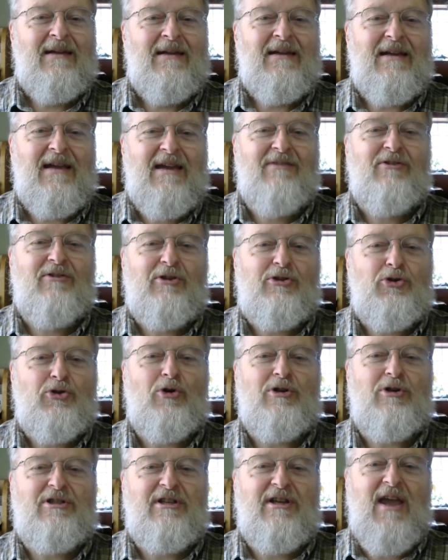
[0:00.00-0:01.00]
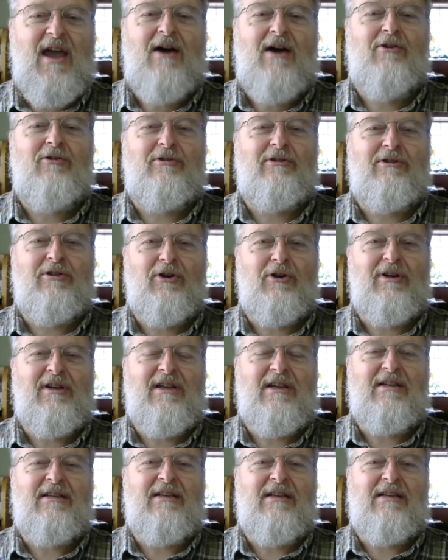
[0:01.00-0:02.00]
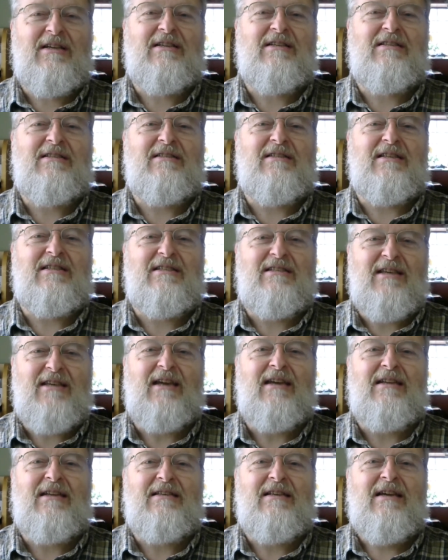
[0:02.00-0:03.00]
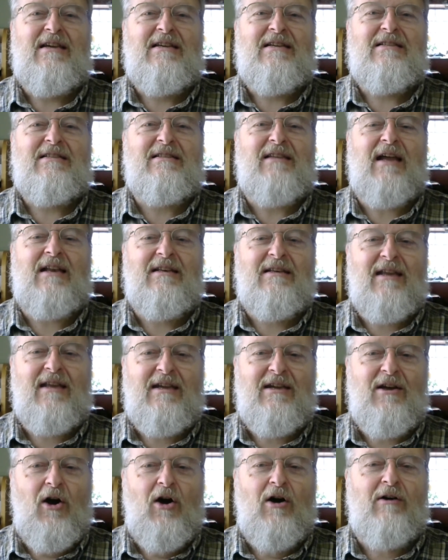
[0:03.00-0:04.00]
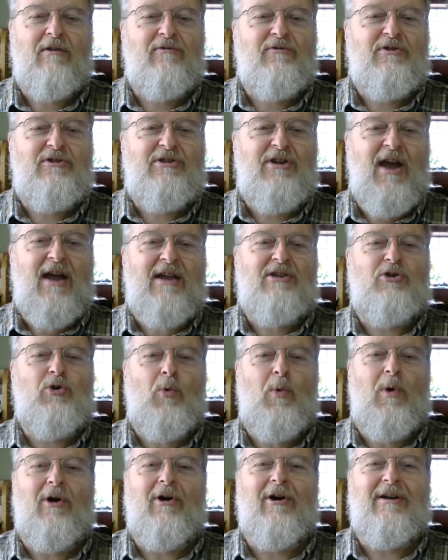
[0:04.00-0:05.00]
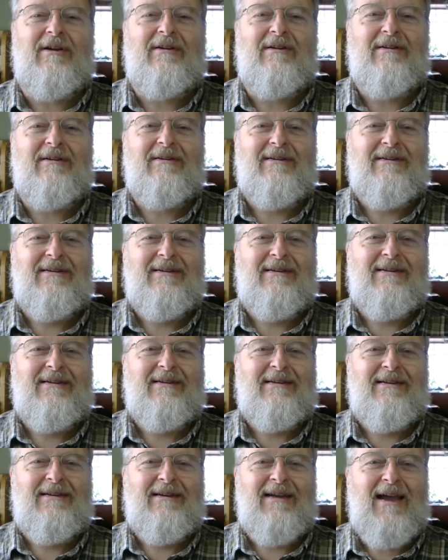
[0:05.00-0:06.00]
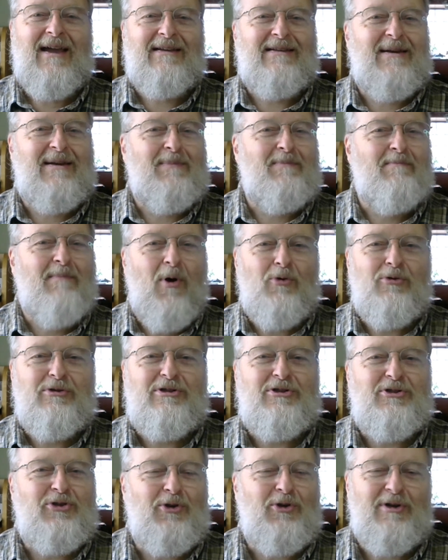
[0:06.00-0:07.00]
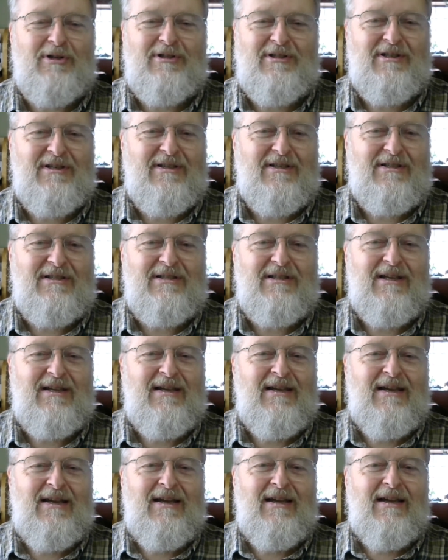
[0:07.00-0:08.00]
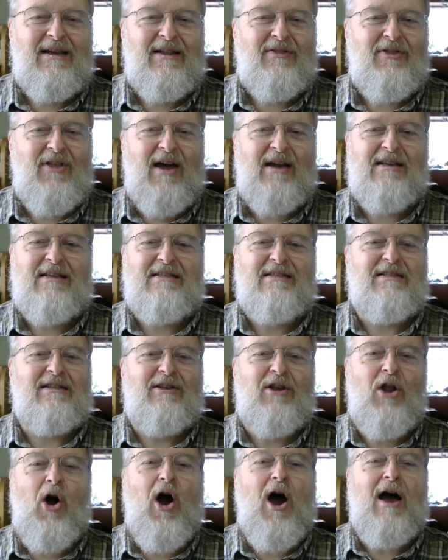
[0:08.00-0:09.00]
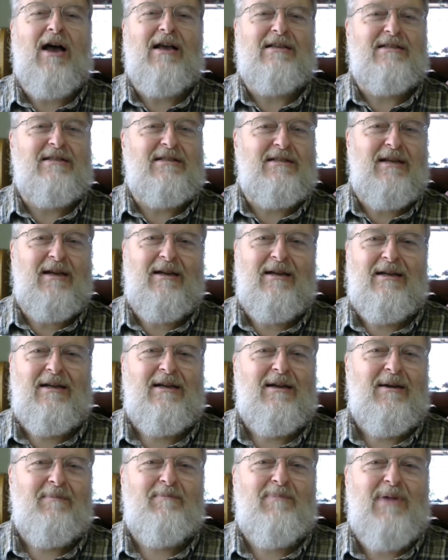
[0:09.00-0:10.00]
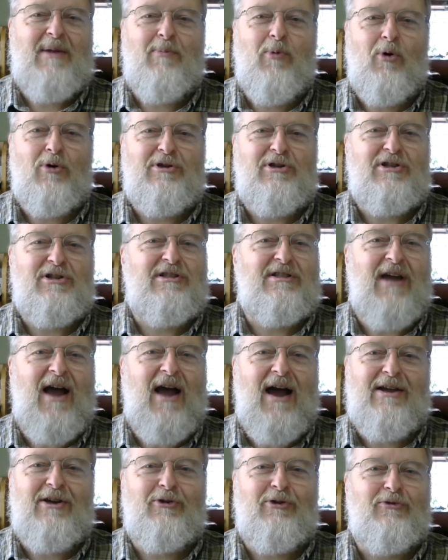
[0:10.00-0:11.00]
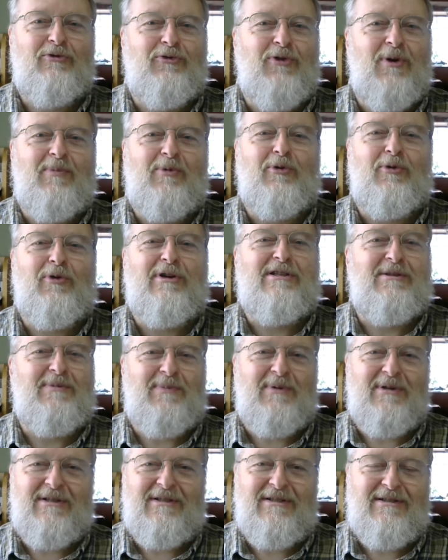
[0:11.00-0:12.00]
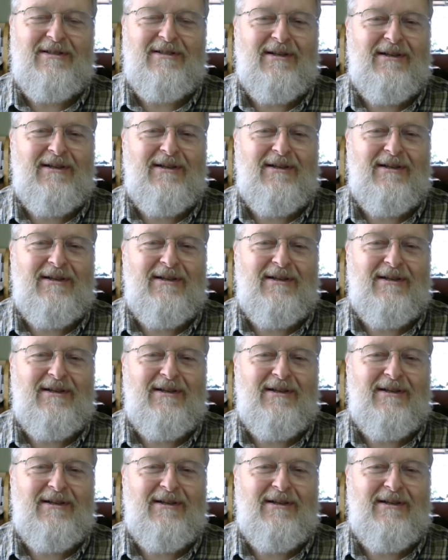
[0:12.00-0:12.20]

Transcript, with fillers: in the church calendar, it is the second Sunday of January. And in most churches, that is lost. People are just tired from Christmas.